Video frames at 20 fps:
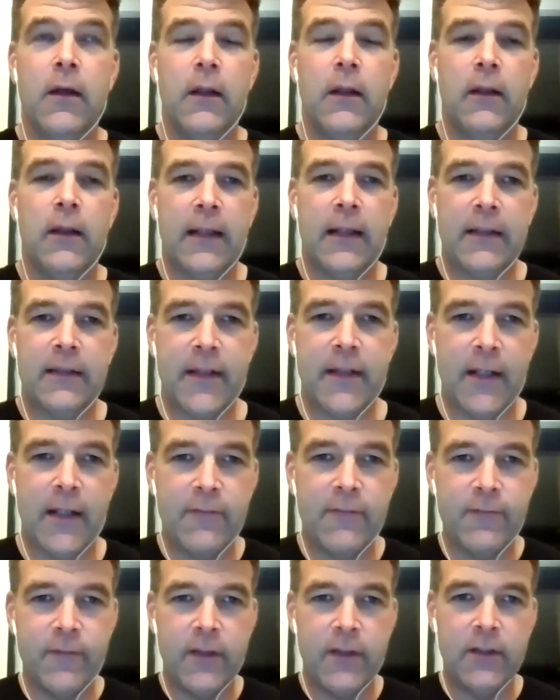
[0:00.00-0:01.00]
like a
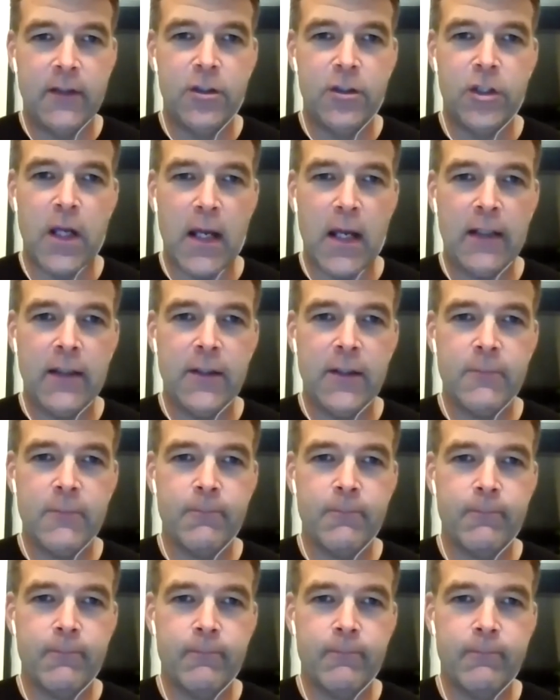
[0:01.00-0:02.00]
tight-fitting jacket
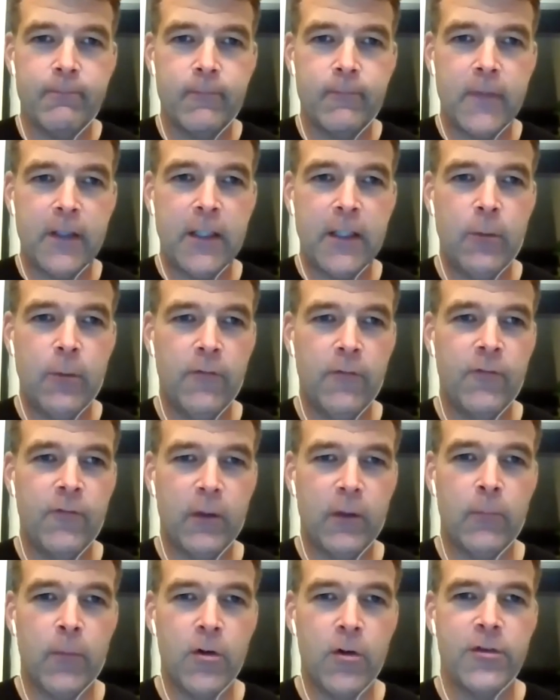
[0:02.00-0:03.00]
like you would
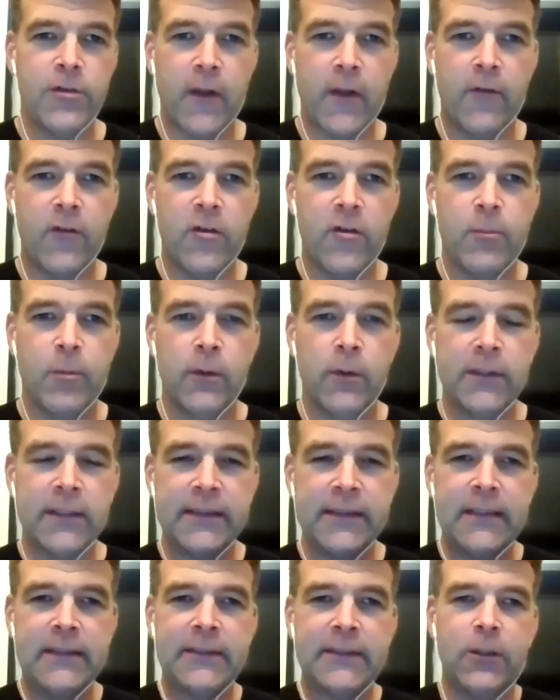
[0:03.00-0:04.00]
for most other sports, it
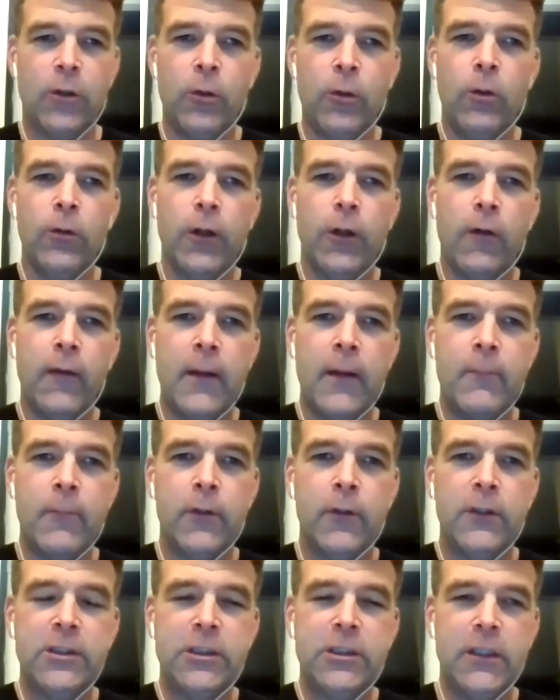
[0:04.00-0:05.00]
tends to hold all that
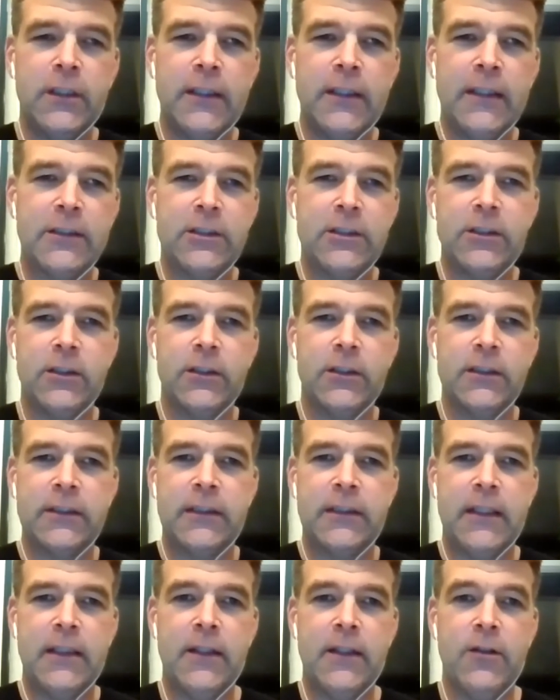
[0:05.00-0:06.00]
moisture against your
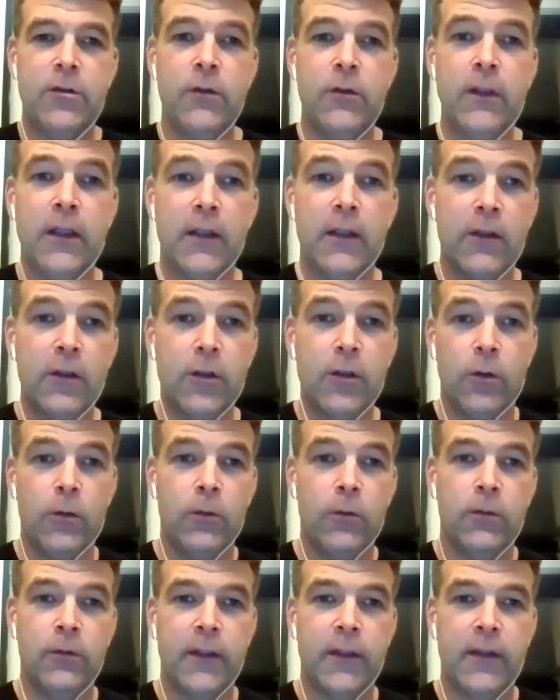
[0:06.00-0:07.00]
skin, and you get
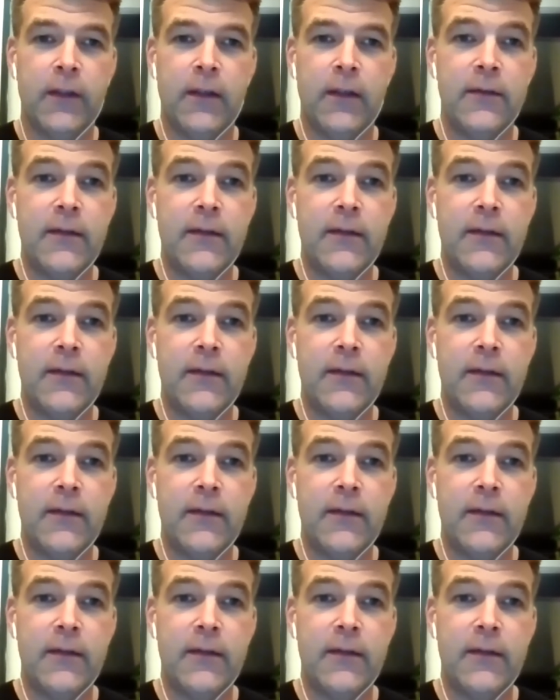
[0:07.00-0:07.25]
cold and then